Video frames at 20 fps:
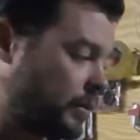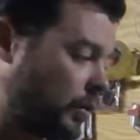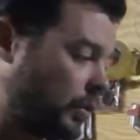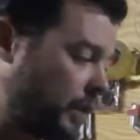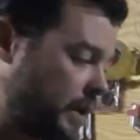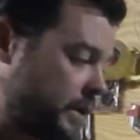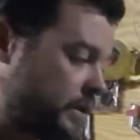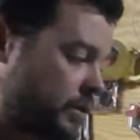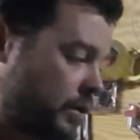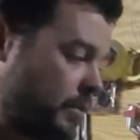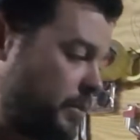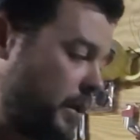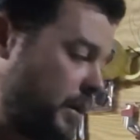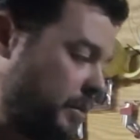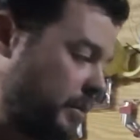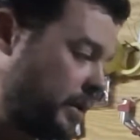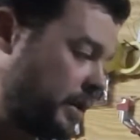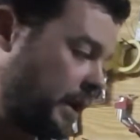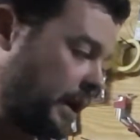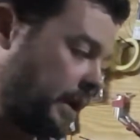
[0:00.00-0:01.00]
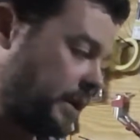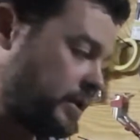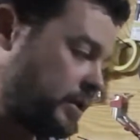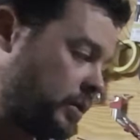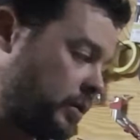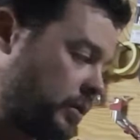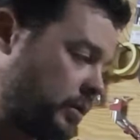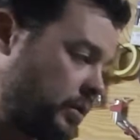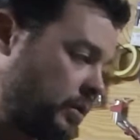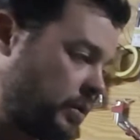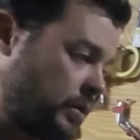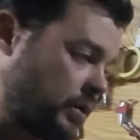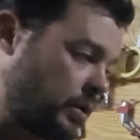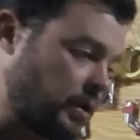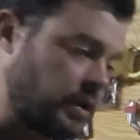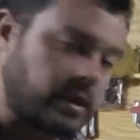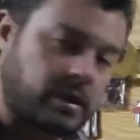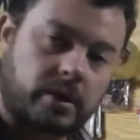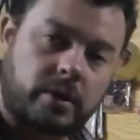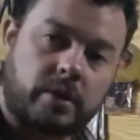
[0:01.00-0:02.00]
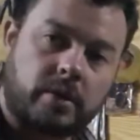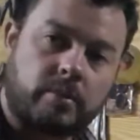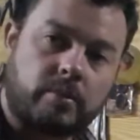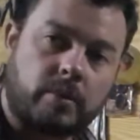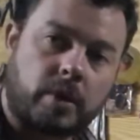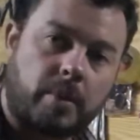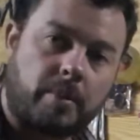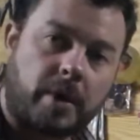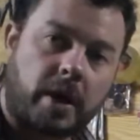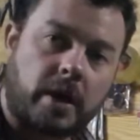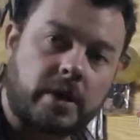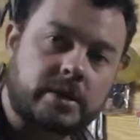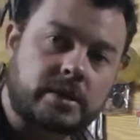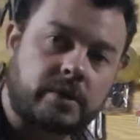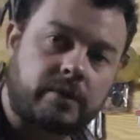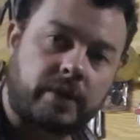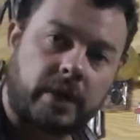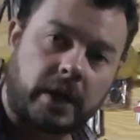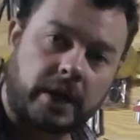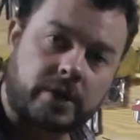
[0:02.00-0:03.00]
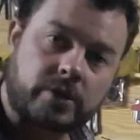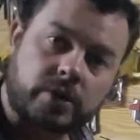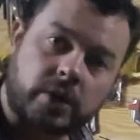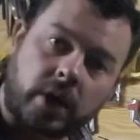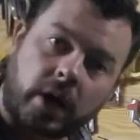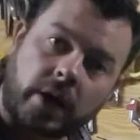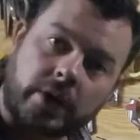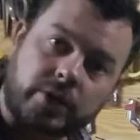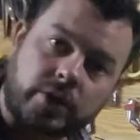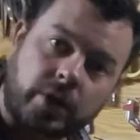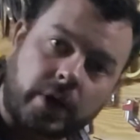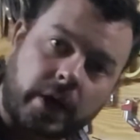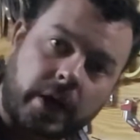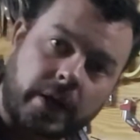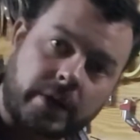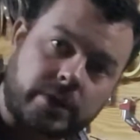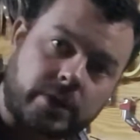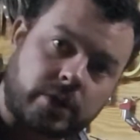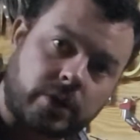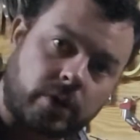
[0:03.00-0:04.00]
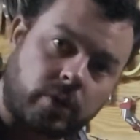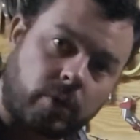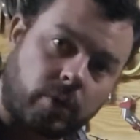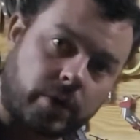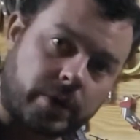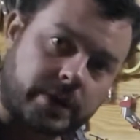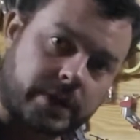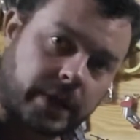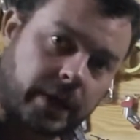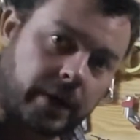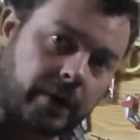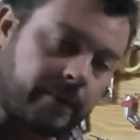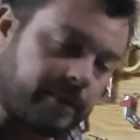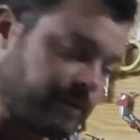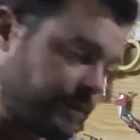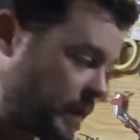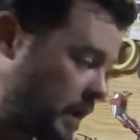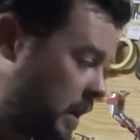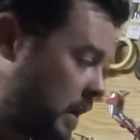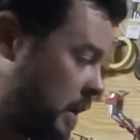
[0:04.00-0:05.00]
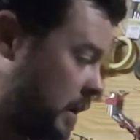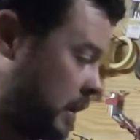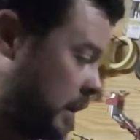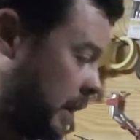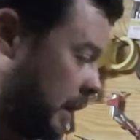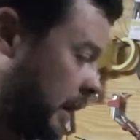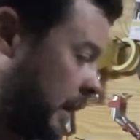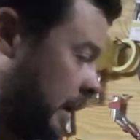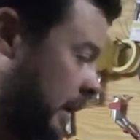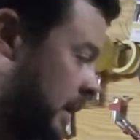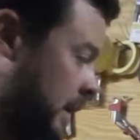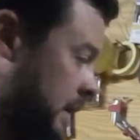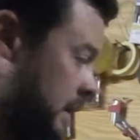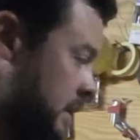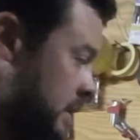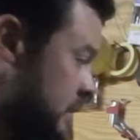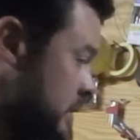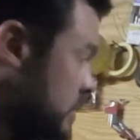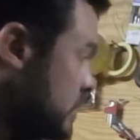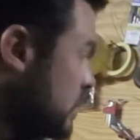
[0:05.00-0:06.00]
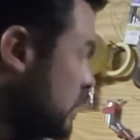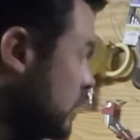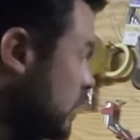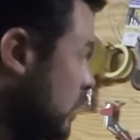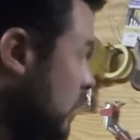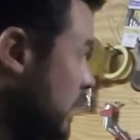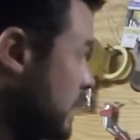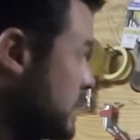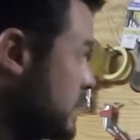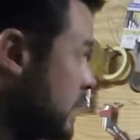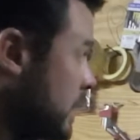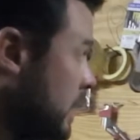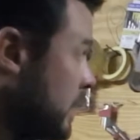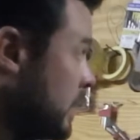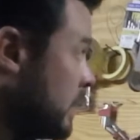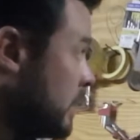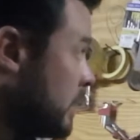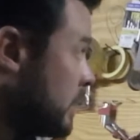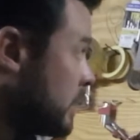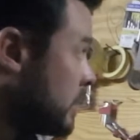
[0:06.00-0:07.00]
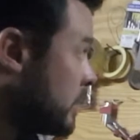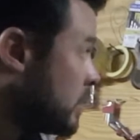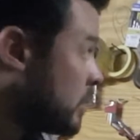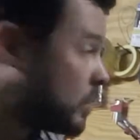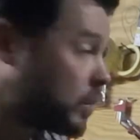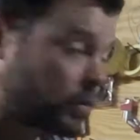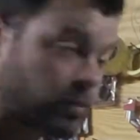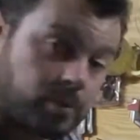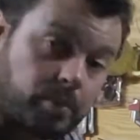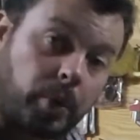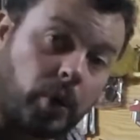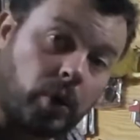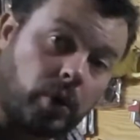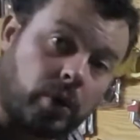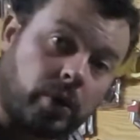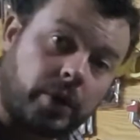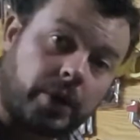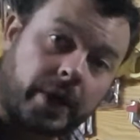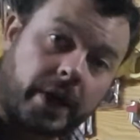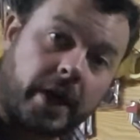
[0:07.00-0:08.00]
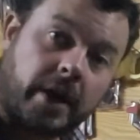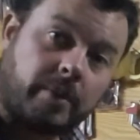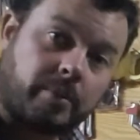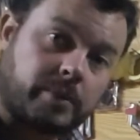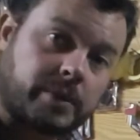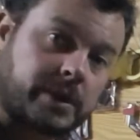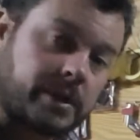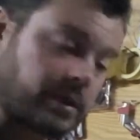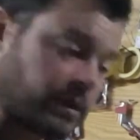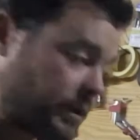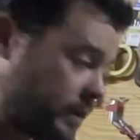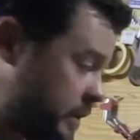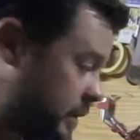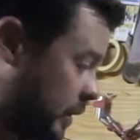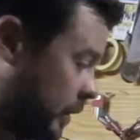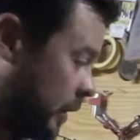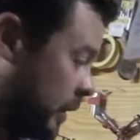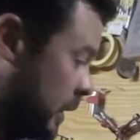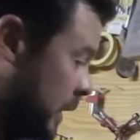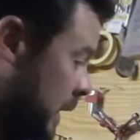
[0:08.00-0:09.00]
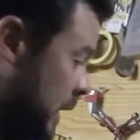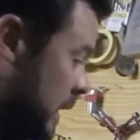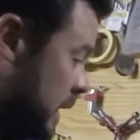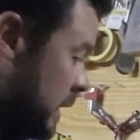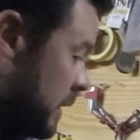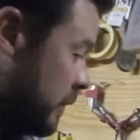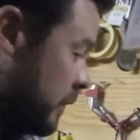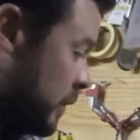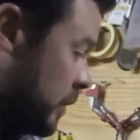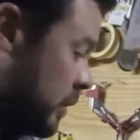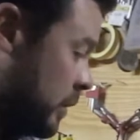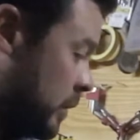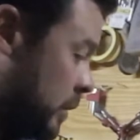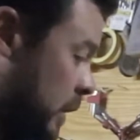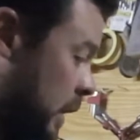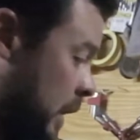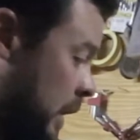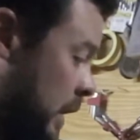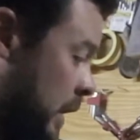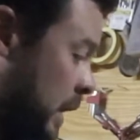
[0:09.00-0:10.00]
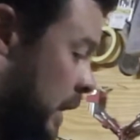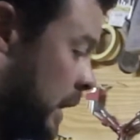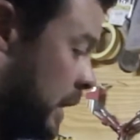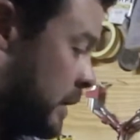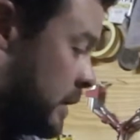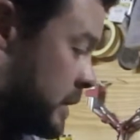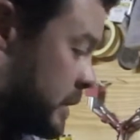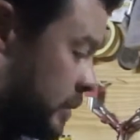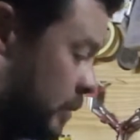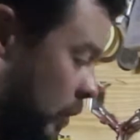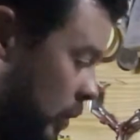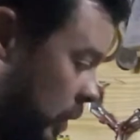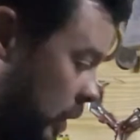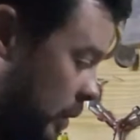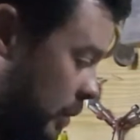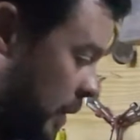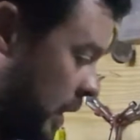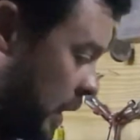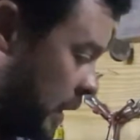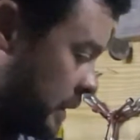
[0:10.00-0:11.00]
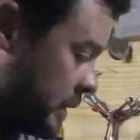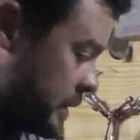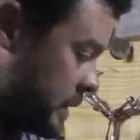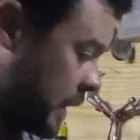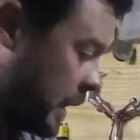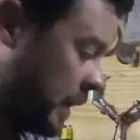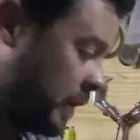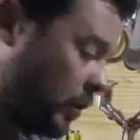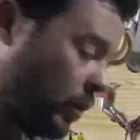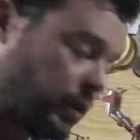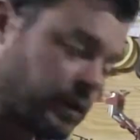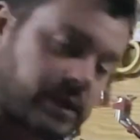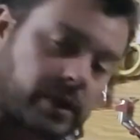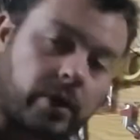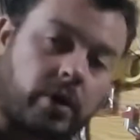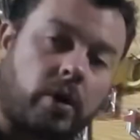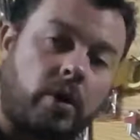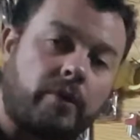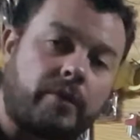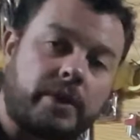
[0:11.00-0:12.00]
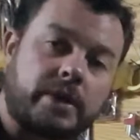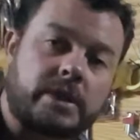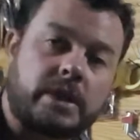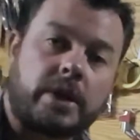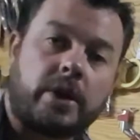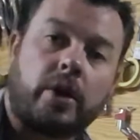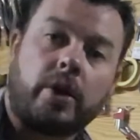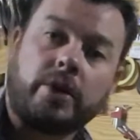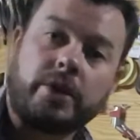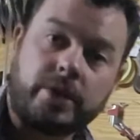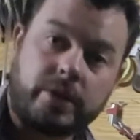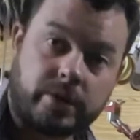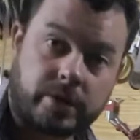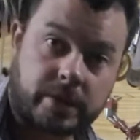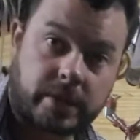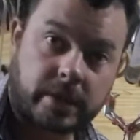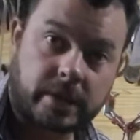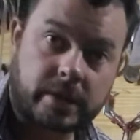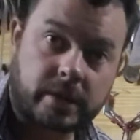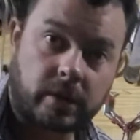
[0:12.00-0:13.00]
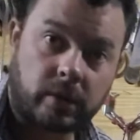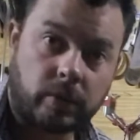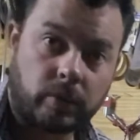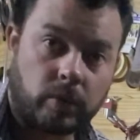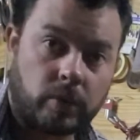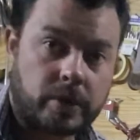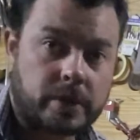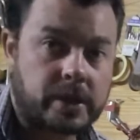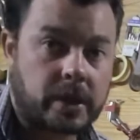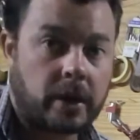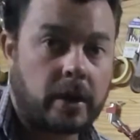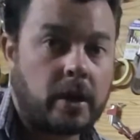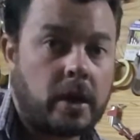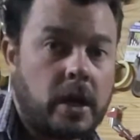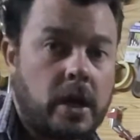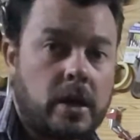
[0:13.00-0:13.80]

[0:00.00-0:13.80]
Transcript: always remember that the amount of electrolyte you add to the water is what's going to pull the amps. So if you add a small amount, and also obviously only use distilled water.